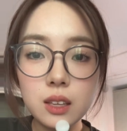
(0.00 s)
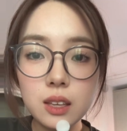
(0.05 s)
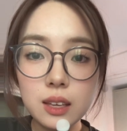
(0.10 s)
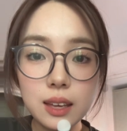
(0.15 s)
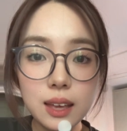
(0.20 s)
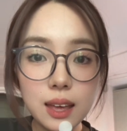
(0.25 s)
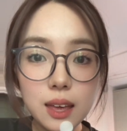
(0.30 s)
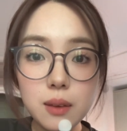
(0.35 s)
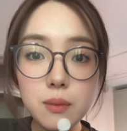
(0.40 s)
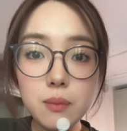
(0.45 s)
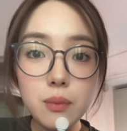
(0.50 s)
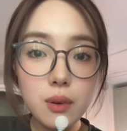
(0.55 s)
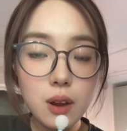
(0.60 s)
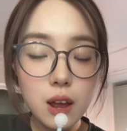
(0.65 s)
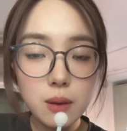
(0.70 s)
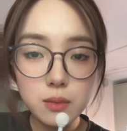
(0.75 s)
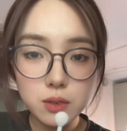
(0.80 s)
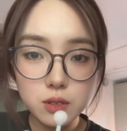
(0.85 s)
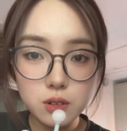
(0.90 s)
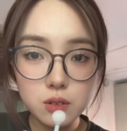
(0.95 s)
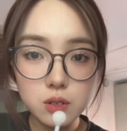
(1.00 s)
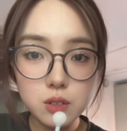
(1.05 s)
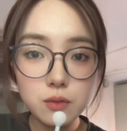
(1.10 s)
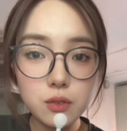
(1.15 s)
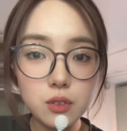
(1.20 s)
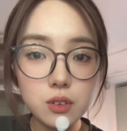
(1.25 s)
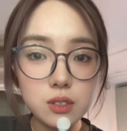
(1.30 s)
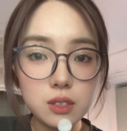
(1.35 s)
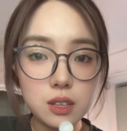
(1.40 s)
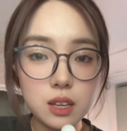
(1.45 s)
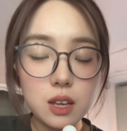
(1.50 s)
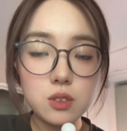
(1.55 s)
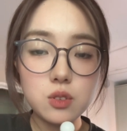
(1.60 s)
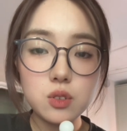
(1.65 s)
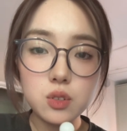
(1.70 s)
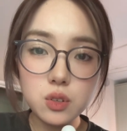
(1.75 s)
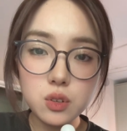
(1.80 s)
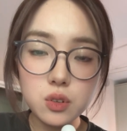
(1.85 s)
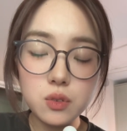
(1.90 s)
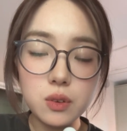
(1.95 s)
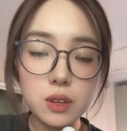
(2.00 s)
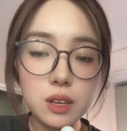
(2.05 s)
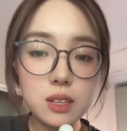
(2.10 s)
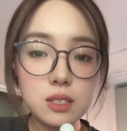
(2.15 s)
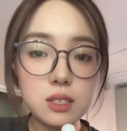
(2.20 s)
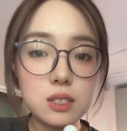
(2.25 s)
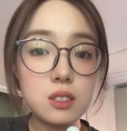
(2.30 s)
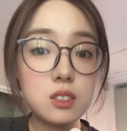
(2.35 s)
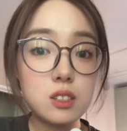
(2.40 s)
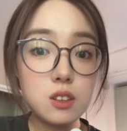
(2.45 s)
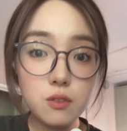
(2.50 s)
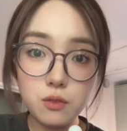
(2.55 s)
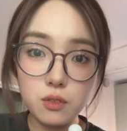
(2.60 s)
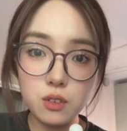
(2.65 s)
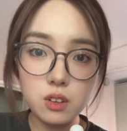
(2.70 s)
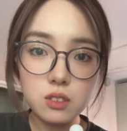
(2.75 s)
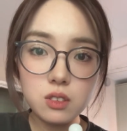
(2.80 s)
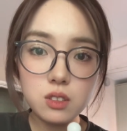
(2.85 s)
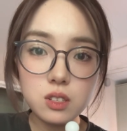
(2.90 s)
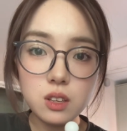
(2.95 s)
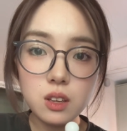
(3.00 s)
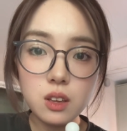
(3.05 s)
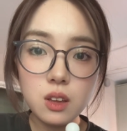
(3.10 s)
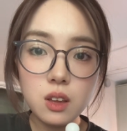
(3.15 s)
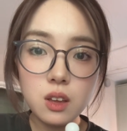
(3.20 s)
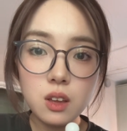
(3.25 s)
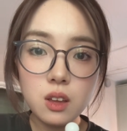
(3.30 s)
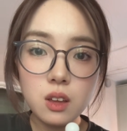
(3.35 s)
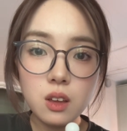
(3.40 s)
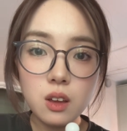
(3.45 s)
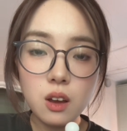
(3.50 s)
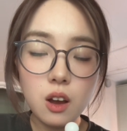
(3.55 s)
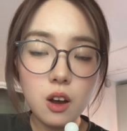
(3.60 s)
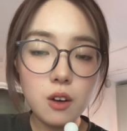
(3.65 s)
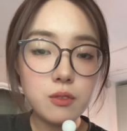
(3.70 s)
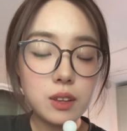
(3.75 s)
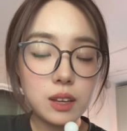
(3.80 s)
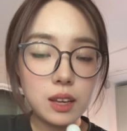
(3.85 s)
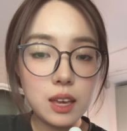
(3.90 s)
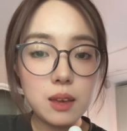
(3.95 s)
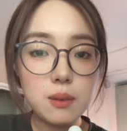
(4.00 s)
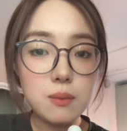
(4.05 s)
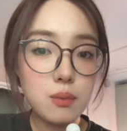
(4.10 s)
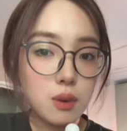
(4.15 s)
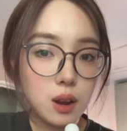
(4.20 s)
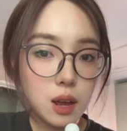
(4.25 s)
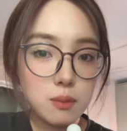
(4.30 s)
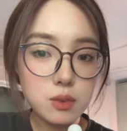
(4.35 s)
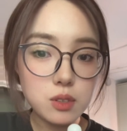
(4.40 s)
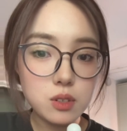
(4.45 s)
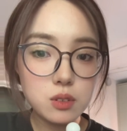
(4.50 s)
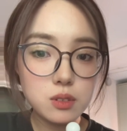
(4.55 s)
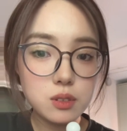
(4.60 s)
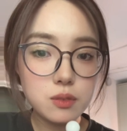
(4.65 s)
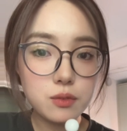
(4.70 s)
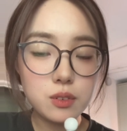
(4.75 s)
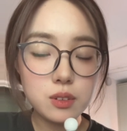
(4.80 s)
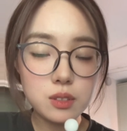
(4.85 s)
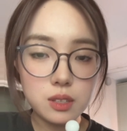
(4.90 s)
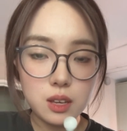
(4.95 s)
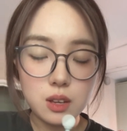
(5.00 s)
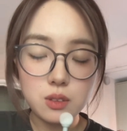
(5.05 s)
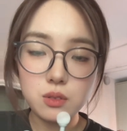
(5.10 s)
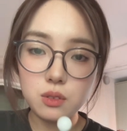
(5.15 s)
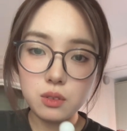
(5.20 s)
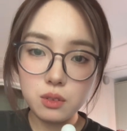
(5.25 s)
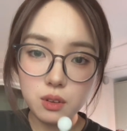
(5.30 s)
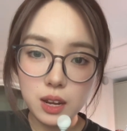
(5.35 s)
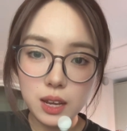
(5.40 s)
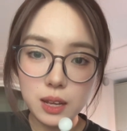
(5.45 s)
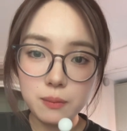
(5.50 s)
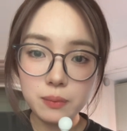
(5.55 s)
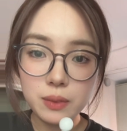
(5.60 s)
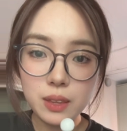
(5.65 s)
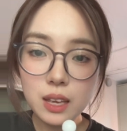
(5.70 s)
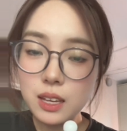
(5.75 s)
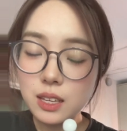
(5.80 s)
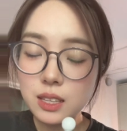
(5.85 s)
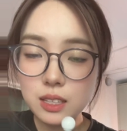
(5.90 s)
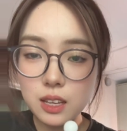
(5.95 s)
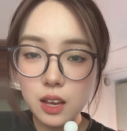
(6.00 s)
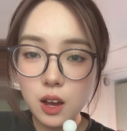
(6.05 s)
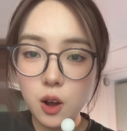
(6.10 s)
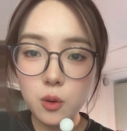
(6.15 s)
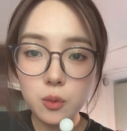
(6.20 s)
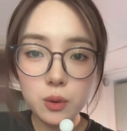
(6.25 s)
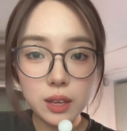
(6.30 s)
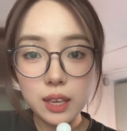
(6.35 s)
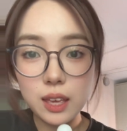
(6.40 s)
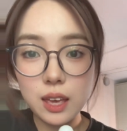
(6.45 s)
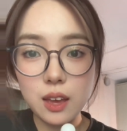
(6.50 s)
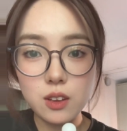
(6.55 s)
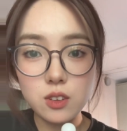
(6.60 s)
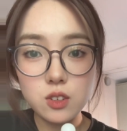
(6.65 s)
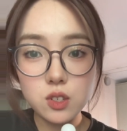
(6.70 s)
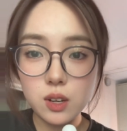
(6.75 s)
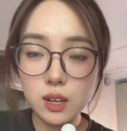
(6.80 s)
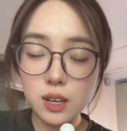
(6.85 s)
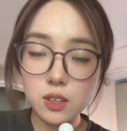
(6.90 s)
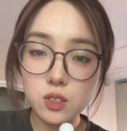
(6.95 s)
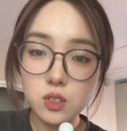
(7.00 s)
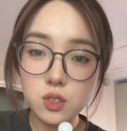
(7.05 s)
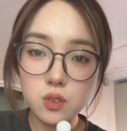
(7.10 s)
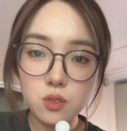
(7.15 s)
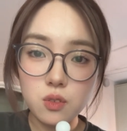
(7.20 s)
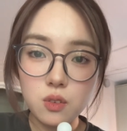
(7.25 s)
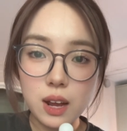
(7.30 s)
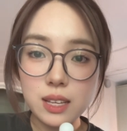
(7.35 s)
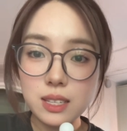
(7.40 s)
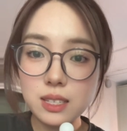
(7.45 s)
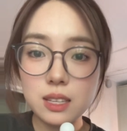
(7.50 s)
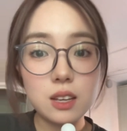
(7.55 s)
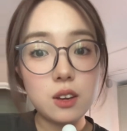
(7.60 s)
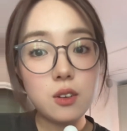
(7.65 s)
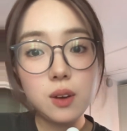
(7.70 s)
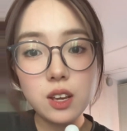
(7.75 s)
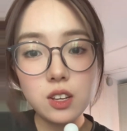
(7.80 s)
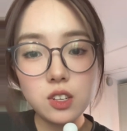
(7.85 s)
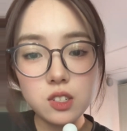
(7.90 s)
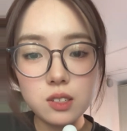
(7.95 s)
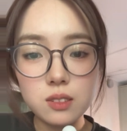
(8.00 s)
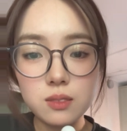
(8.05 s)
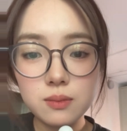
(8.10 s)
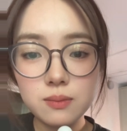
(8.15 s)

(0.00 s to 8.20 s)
K parameters for CH2 is different of the K parameters for CH3. Now we can try to write the equation.